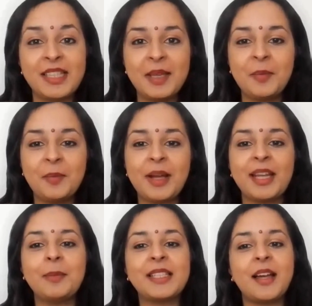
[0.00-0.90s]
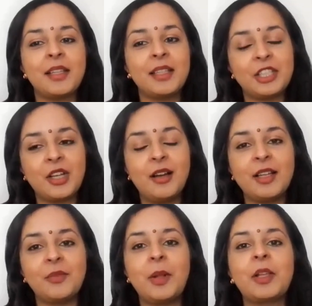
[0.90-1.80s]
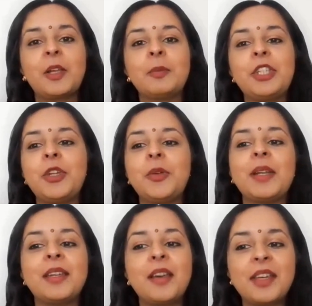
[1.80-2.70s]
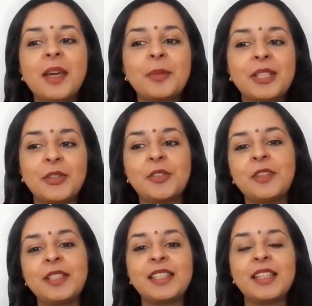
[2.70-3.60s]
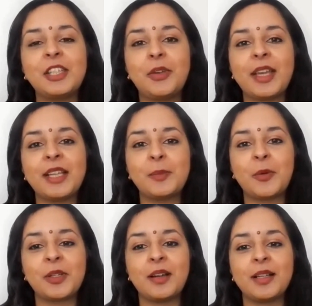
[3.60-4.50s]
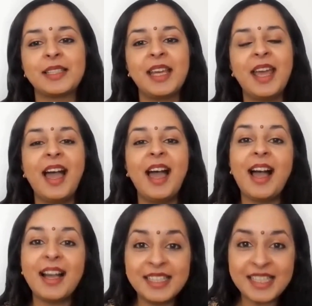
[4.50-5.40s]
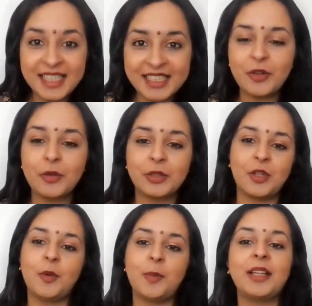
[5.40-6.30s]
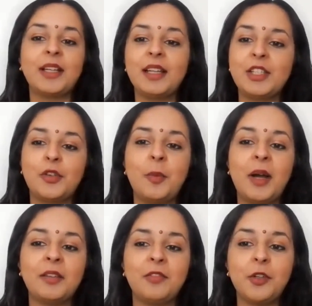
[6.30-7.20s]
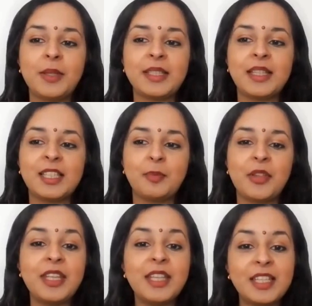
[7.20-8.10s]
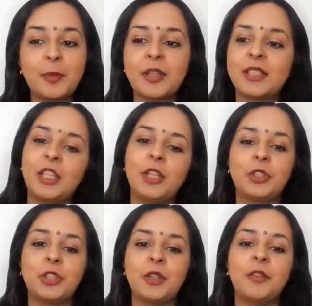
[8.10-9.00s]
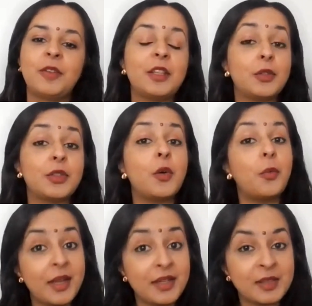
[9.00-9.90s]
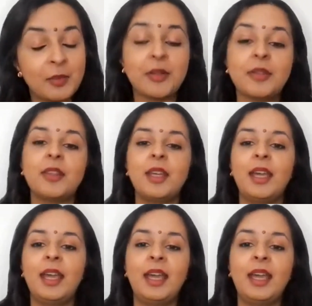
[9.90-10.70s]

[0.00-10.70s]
Namaste, my name is Anandi Shah, and welcome to another episode of Insight UK's podcast. As it is October, I'd like to remind viewers that this month is Persecution of Hindus Awareness Month.